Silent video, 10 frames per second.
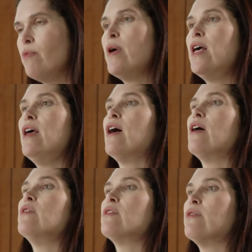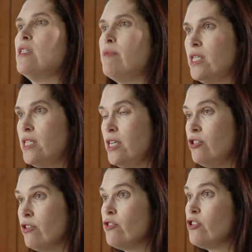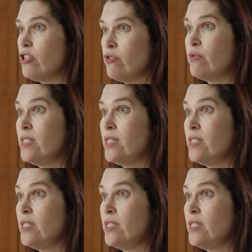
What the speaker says: but I was going to be a teacher for children with